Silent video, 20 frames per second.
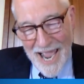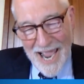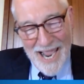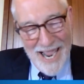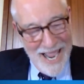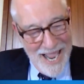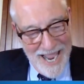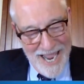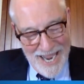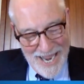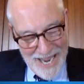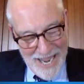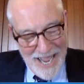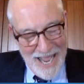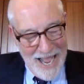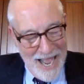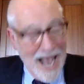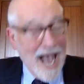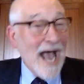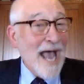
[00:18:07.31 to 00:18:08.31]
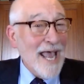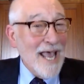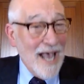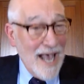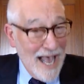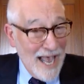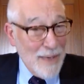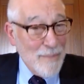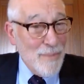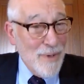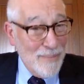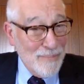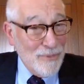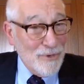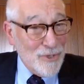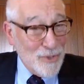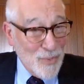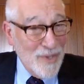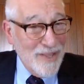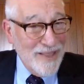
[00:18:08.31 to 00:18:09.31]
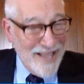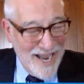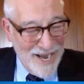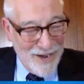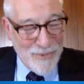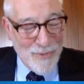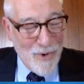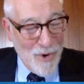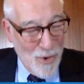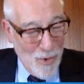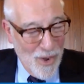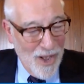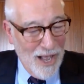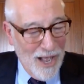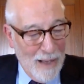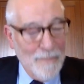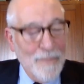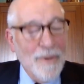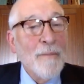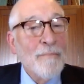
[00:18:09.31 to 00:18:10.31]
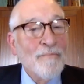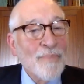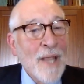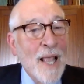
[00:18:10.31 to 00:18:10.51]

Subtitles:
AAII members when they grow up.